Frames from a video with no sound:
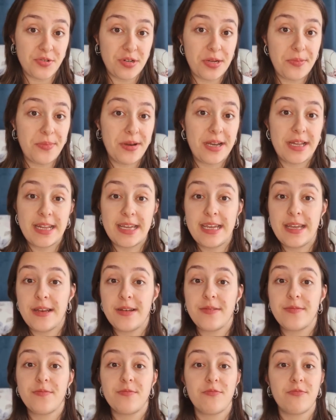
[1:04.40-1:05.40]
but it
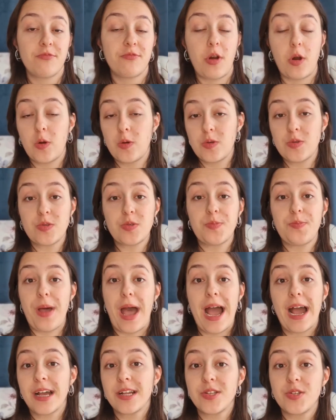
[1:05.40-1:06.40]
rose
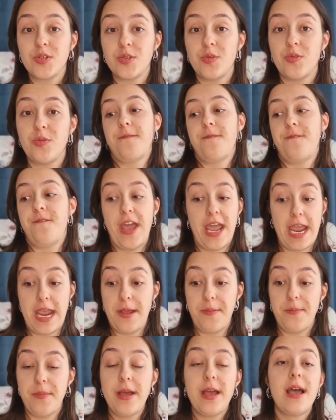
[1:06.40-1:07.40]
back to
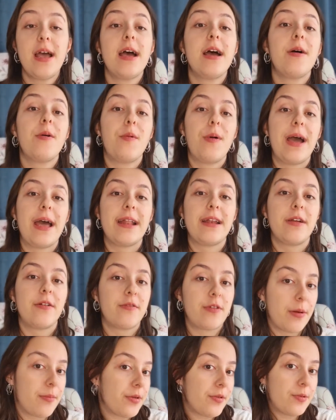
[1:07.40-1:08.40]
fame when
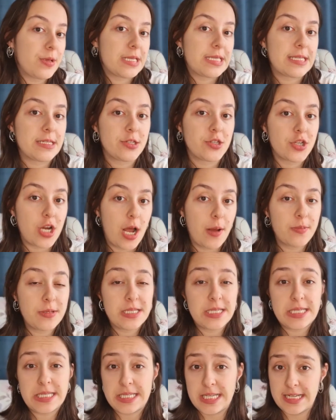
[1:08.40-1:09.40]
Rebel Wilson dropped
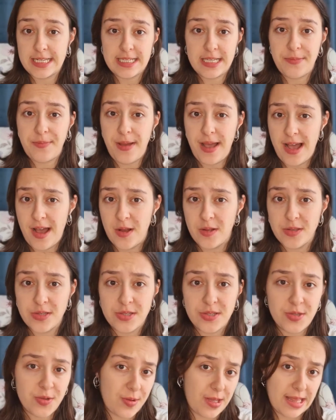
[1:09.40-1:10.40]
60 pounds
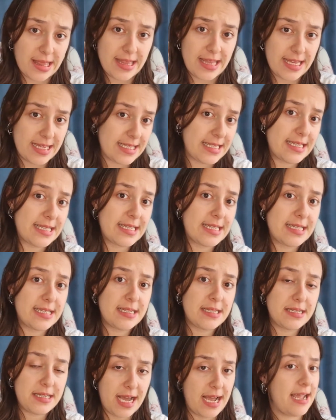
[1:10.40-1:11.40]
doing this
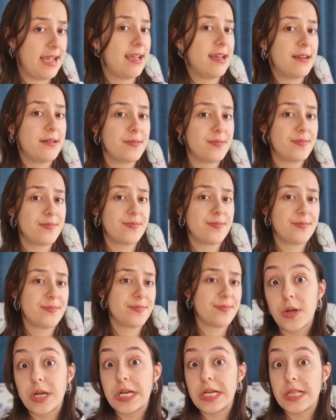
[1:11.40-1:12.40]
diet.
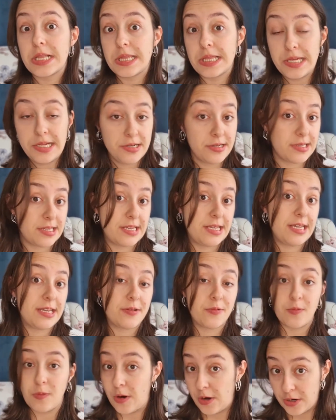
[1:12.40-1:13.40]
Clearly it
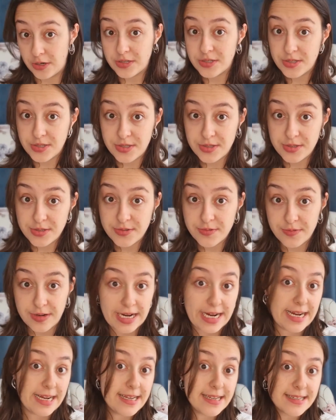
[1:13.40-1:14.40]
works,
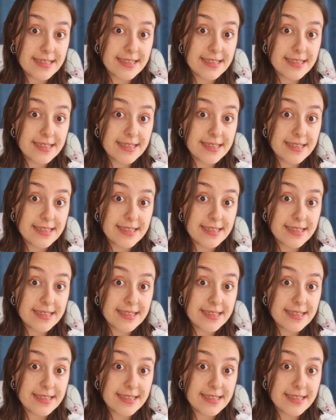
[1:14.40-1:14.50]
right?